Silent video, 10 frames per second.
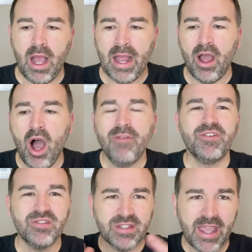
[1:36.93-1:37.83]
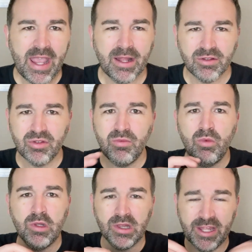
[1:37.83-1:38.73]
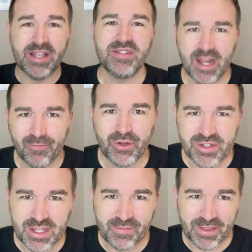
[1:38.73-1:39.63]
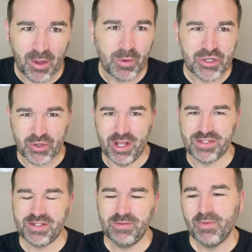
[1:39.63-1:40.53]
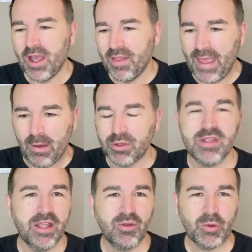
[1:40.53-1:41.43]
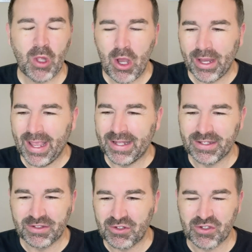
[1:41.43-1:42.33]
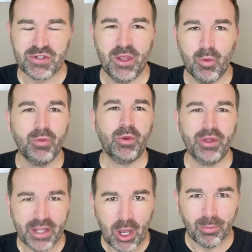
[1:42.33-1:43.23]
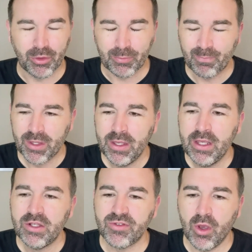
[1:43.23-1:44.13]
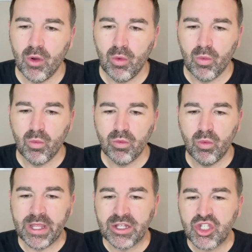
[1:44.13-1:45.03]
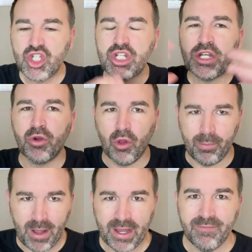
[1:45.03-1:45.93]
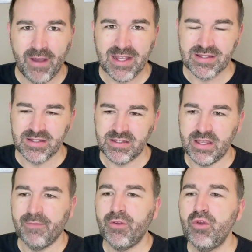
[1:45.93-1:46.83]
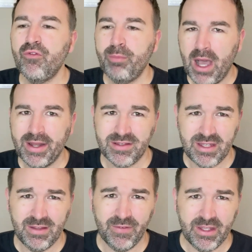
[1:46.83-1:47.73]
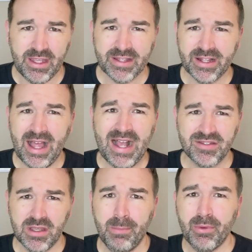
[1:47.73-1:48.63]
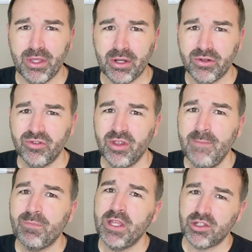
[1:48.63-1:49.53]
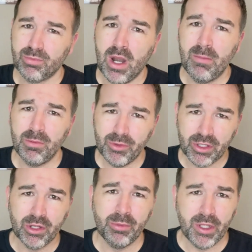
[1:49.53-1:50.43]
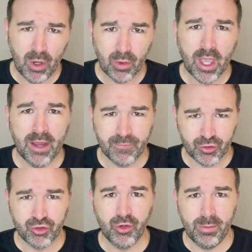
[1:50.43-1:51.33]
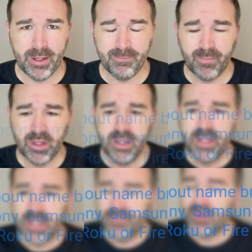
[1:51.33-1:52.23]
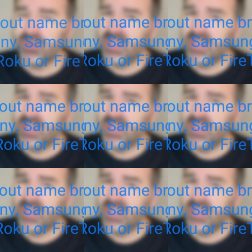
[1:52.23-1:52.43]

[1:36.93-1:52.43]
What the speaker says: I obviously can't list every TV that we trust. That would take too long and it wouldn't really help you. So in general, my advice is if you've bought a TV in the last couple years, it's probably going to be okay for streaming. If your